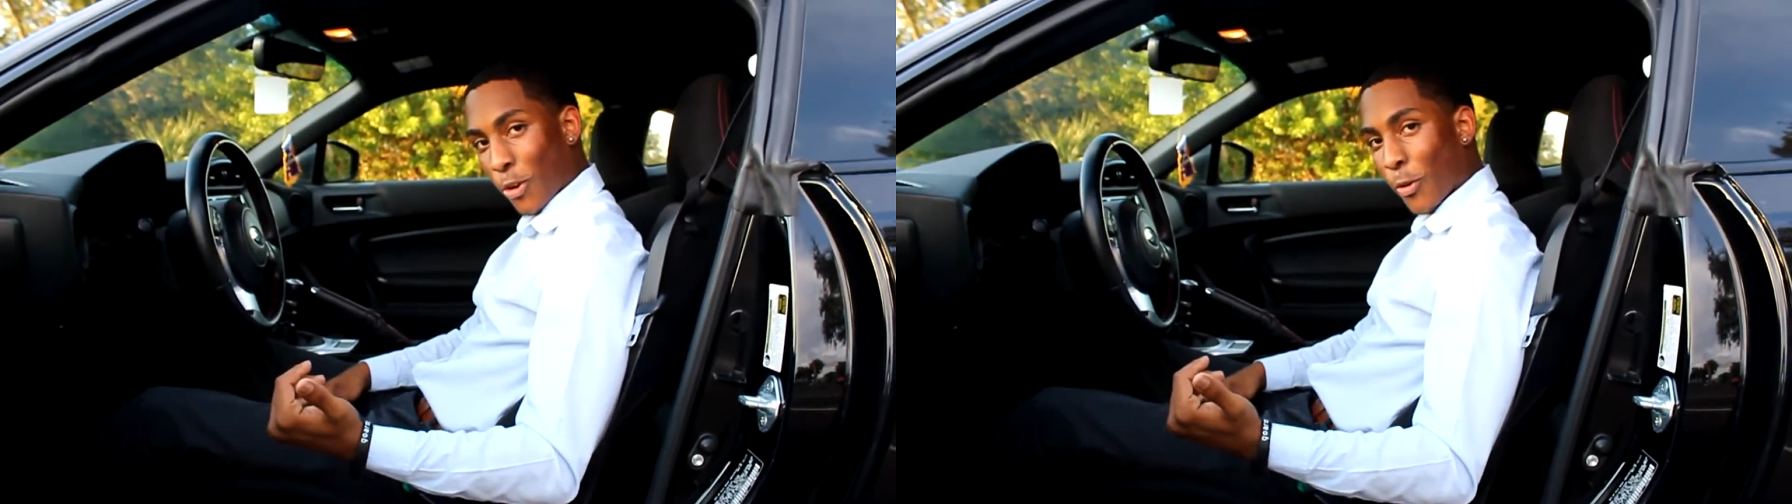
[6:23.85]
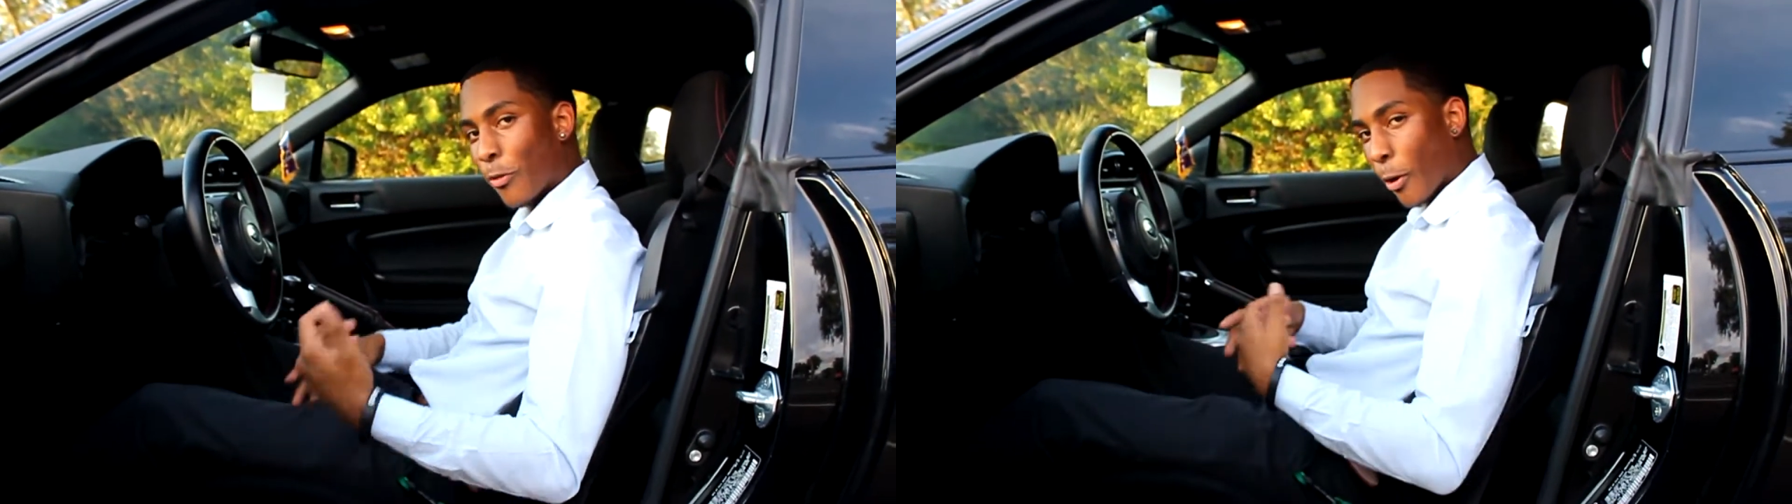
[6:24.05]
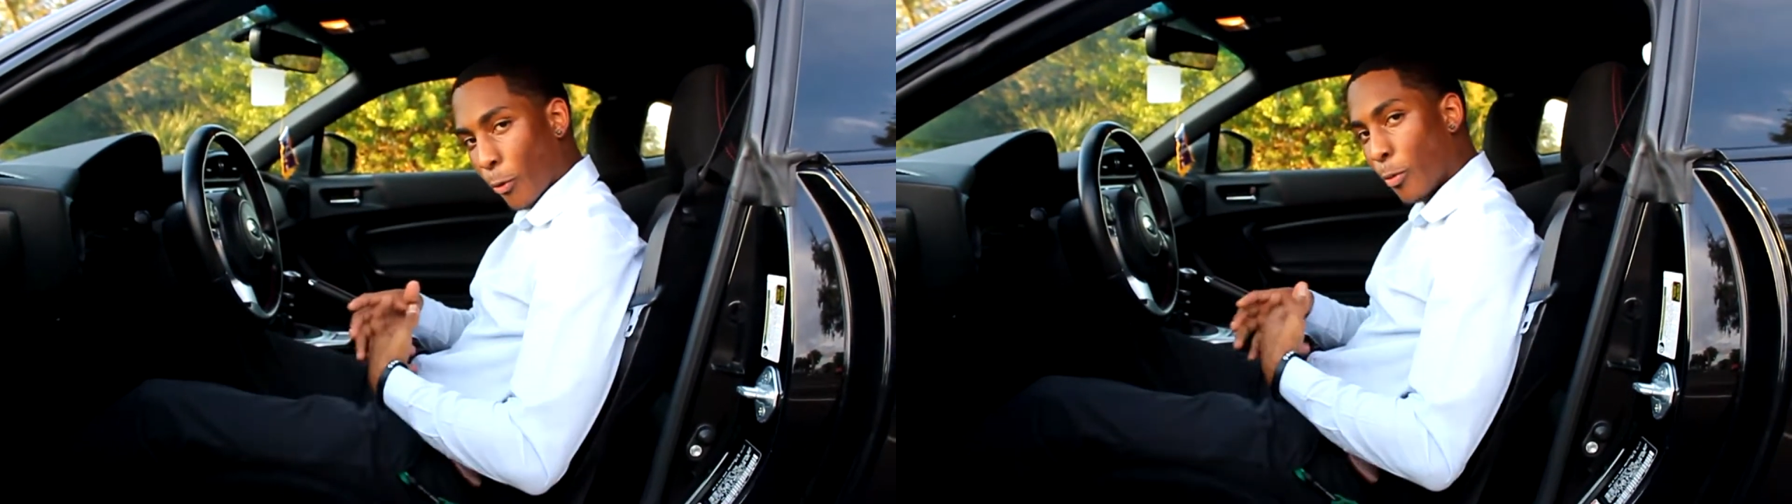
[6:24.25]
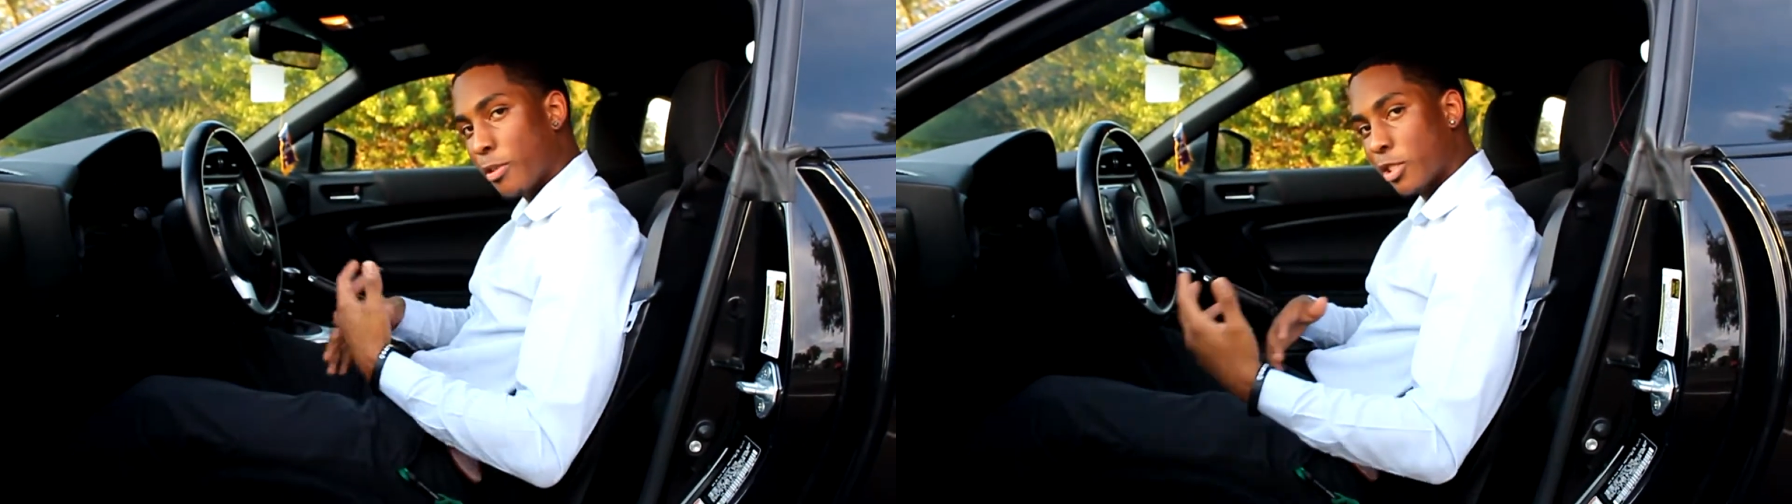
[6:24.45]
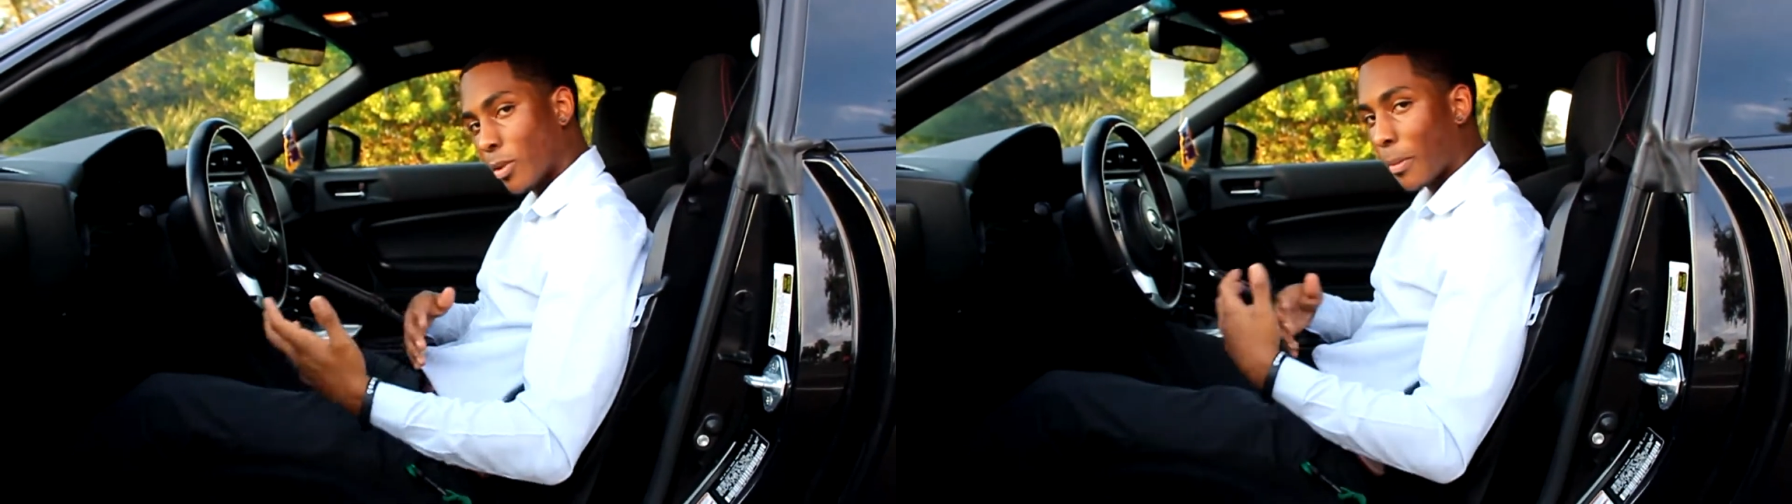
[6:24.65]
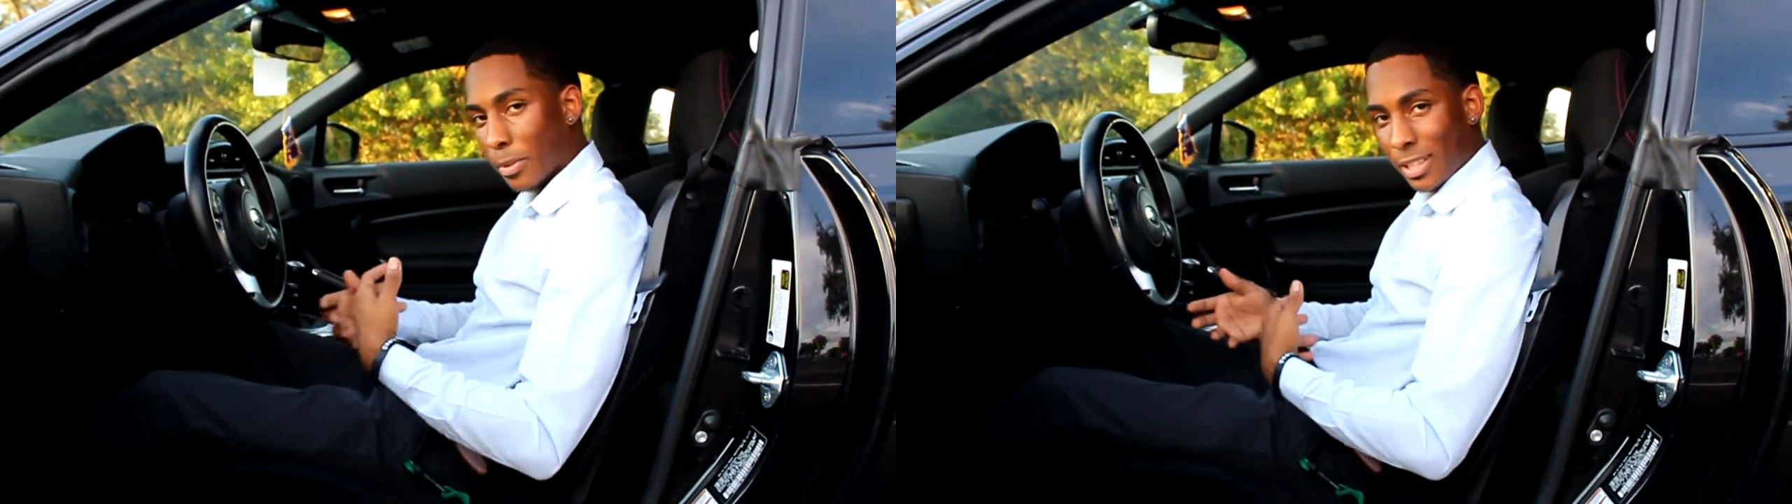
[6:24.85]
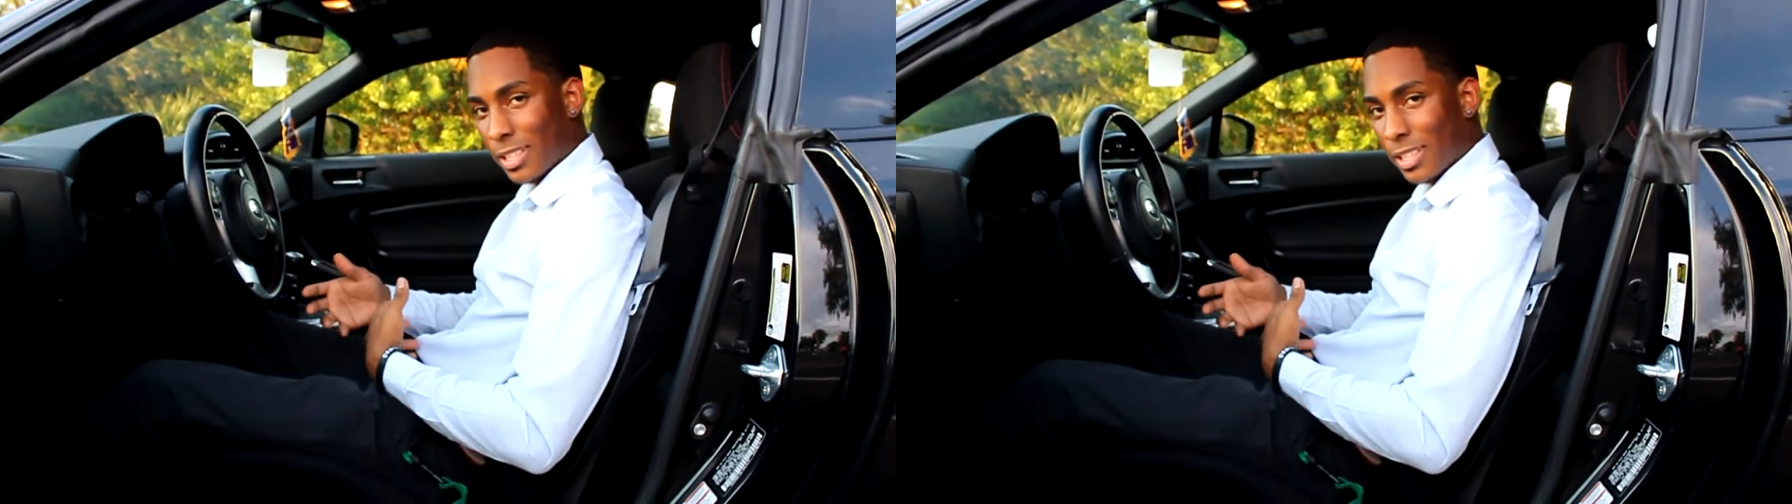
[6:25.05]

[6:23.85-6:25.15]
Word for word: know if I will be swapping